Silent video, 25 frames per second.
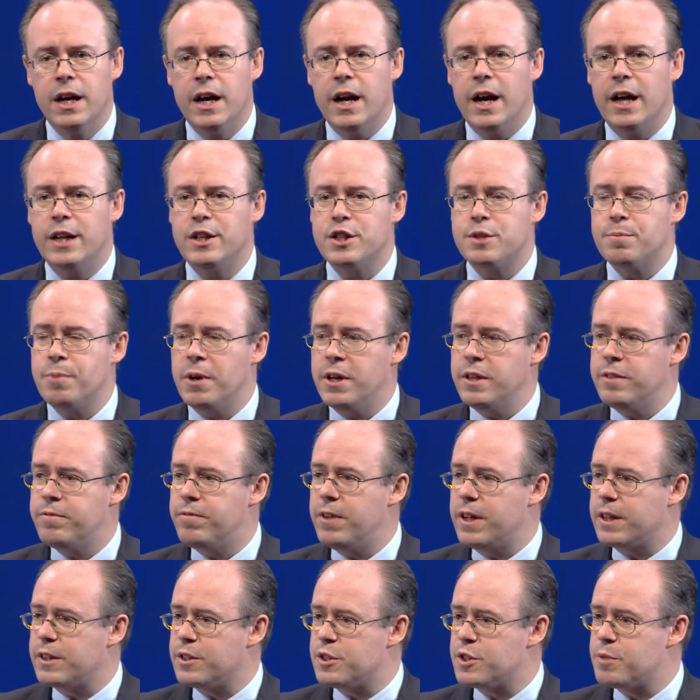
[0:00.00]
And despite the
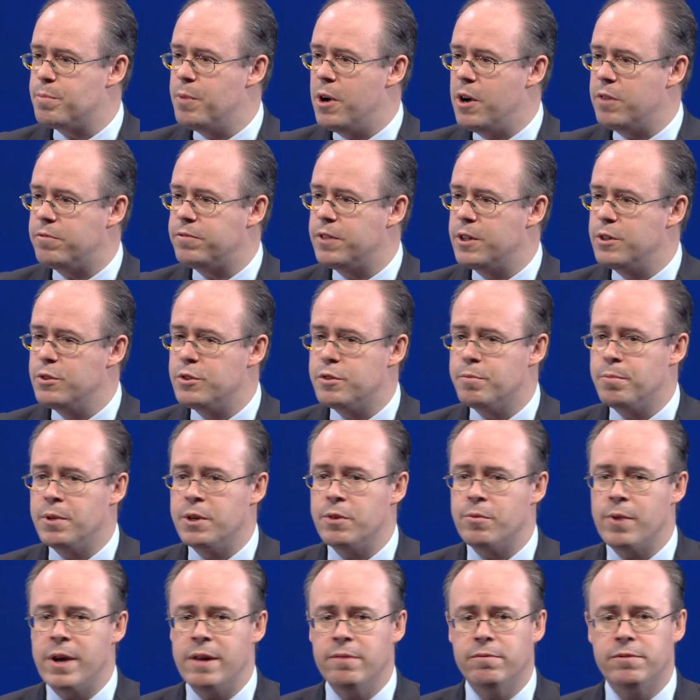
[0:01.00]
fact that smartphones have been
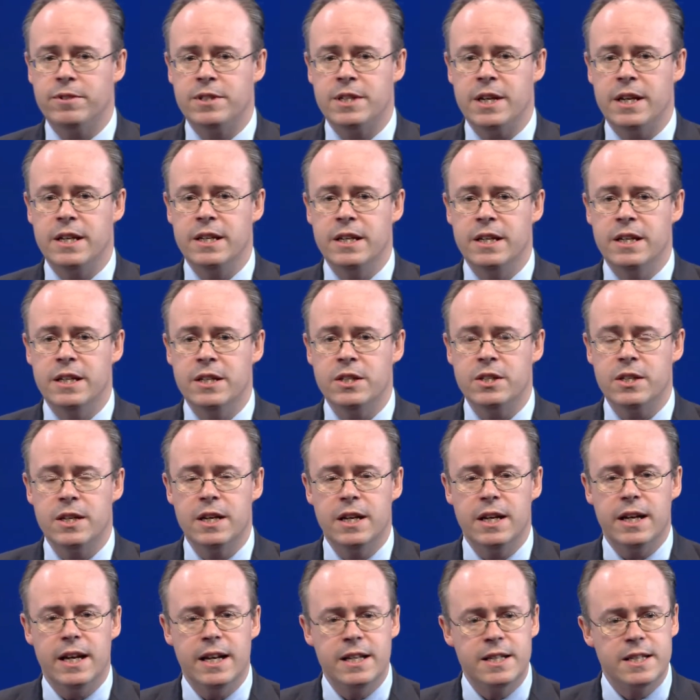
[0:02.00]
around for 10 years,
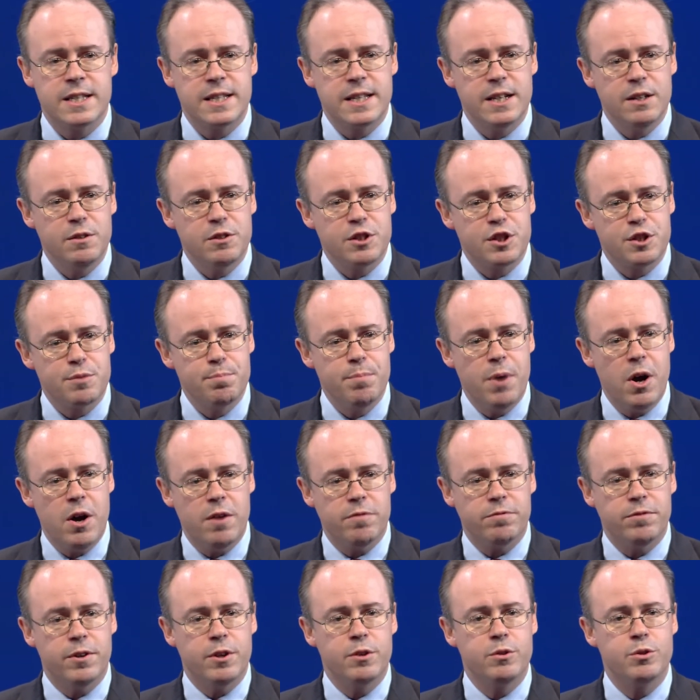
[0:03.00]
it's still
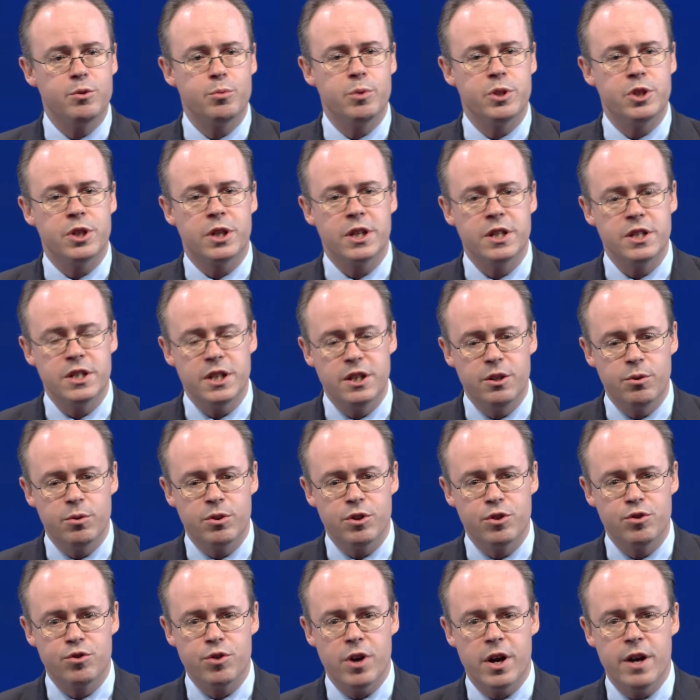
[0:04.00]
smartphones which are continuing
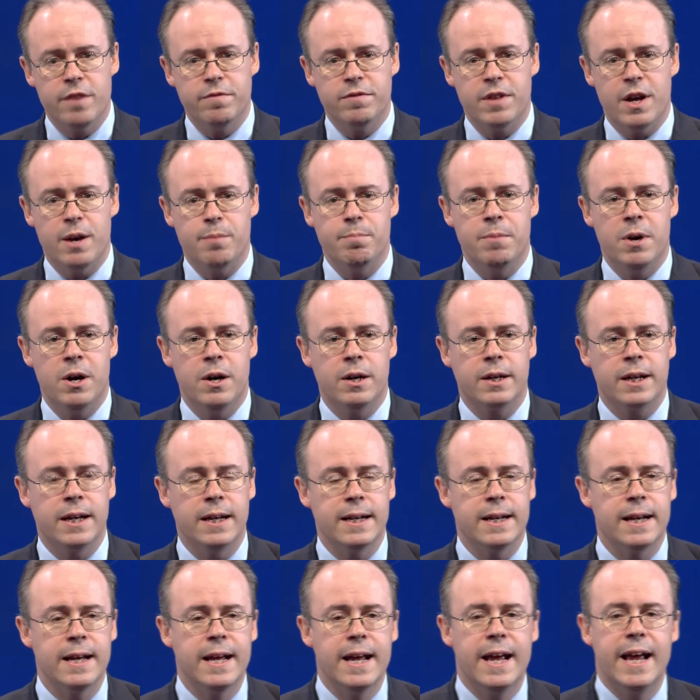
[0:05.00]
to drive that
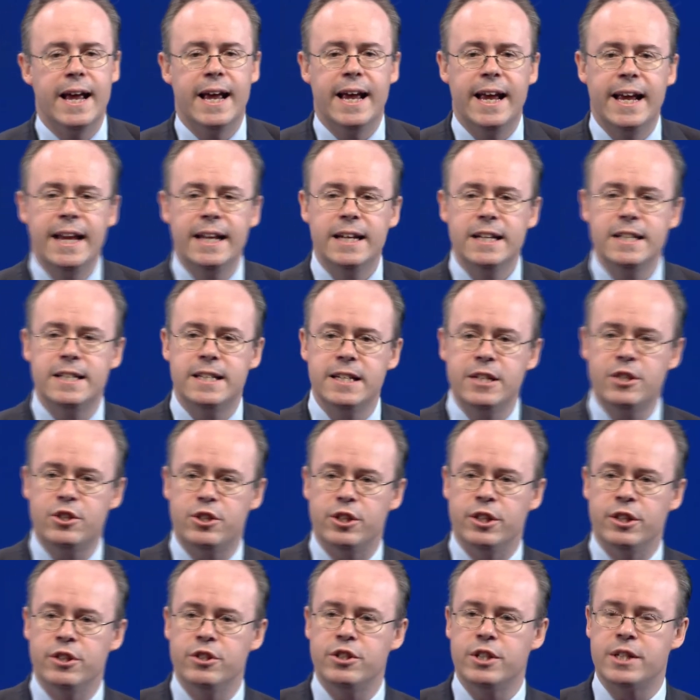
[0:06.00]
market, in
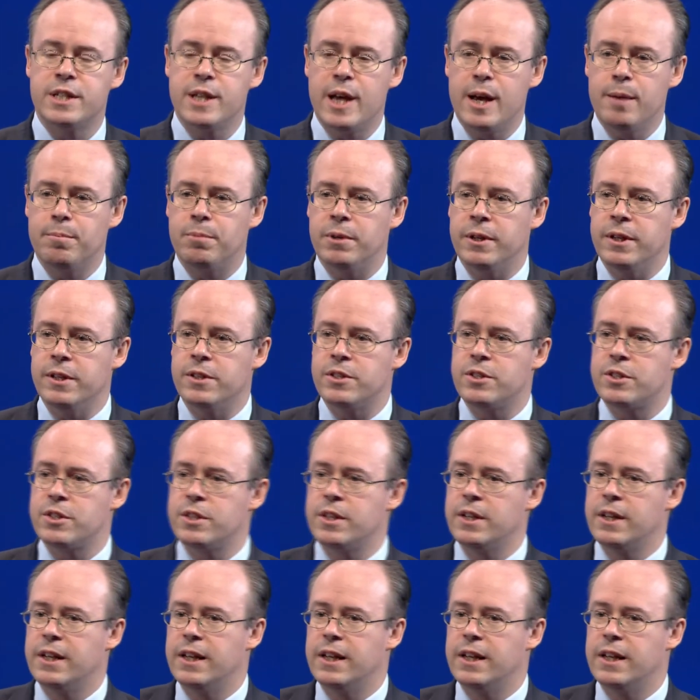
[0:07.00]
addition to tablets.